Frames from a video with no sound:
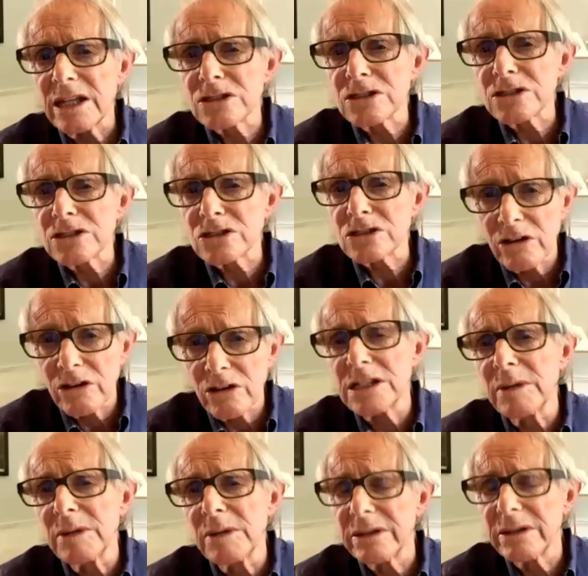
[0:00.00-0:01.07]
It's the
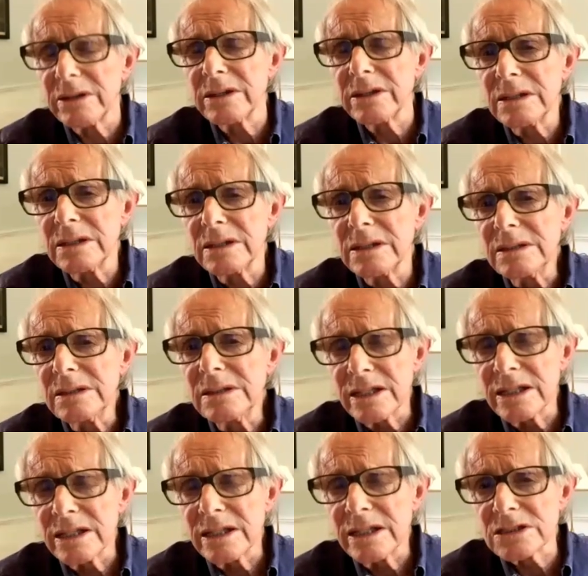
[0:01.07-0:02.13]
historic demand,
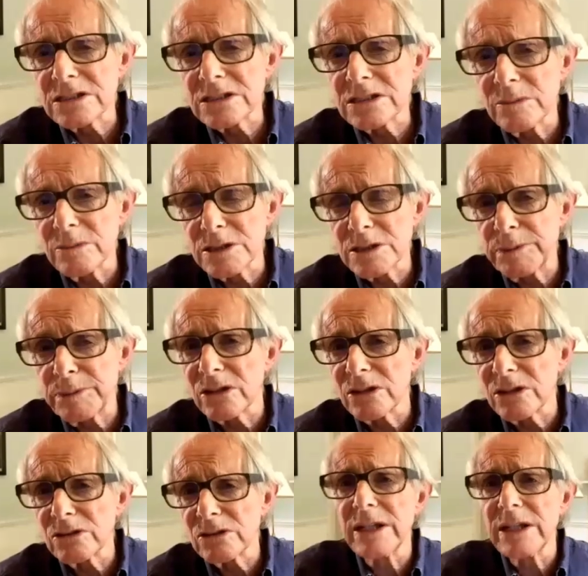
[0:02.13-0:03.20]
as
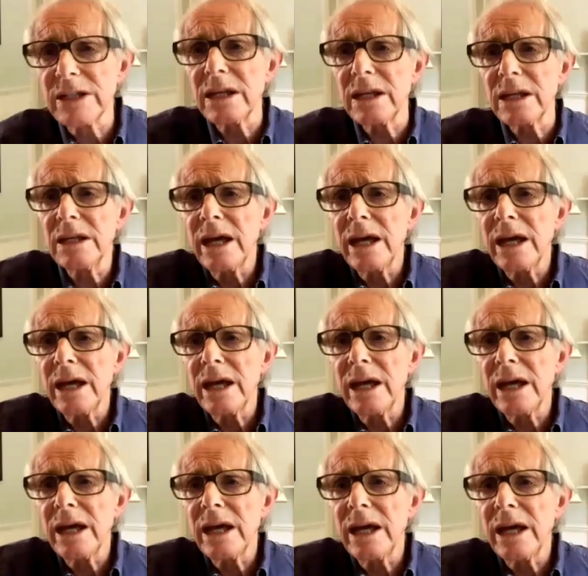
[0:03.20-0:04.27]
people have said already,
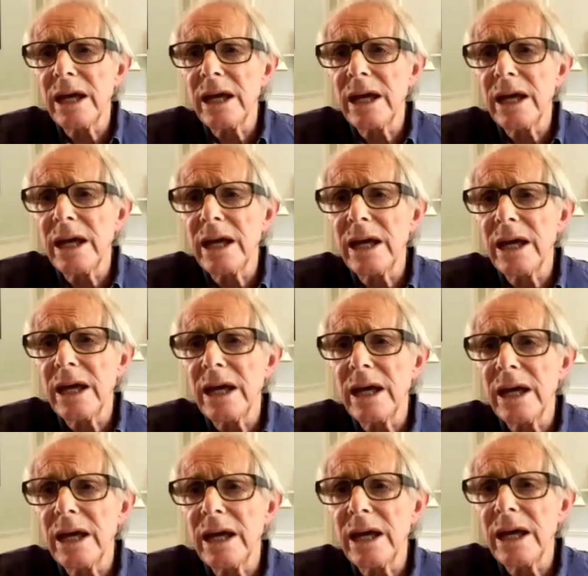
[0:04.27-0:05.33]
it's the historic
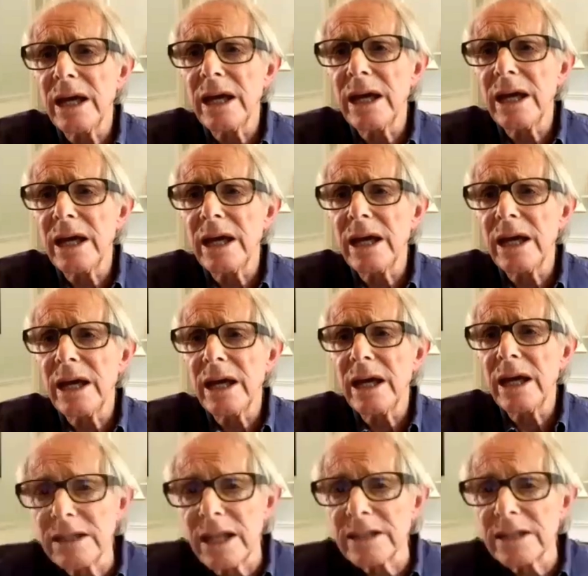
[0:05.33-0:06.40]
demand that
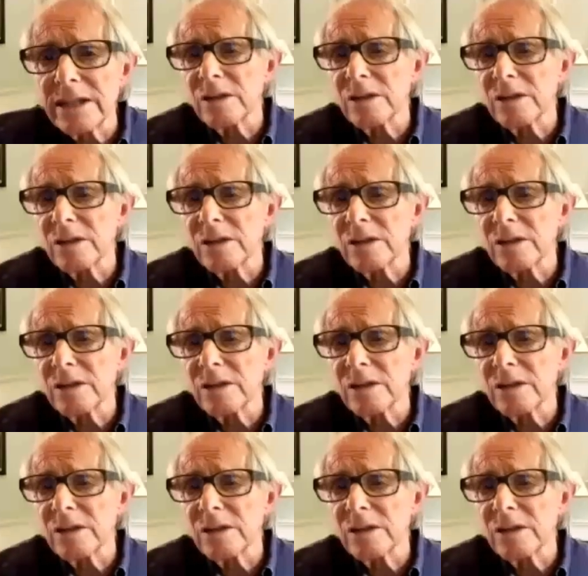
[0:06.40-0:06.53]
led to